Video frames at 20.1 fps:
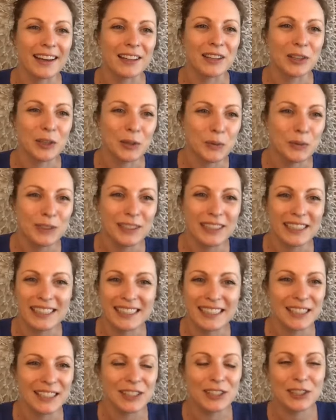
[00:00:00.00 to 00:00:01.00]
you will
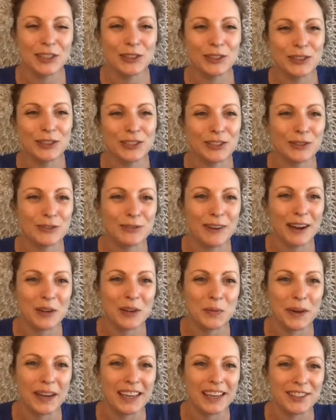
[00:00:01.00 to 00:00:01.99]
continue to find
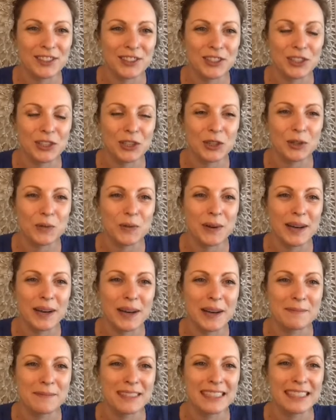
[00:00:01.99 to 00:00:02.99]
ways
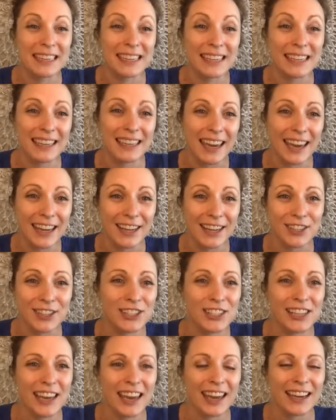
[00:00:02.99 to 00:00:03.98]
to get
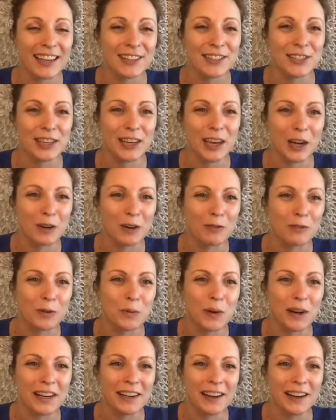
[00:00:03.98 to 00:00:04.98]
engaged and to care for
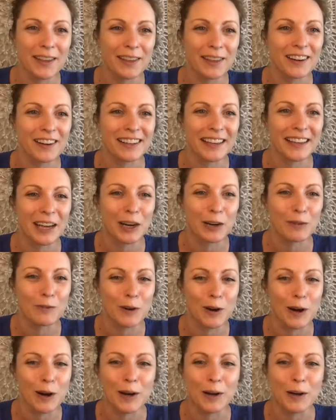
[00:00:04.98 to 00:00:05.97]
one another and care
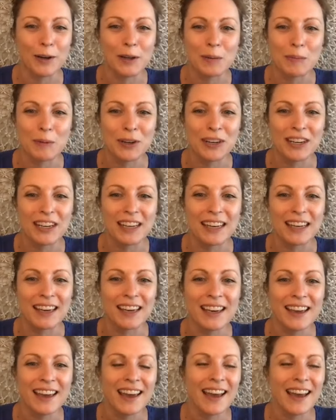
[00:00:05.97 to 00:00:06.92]
for our community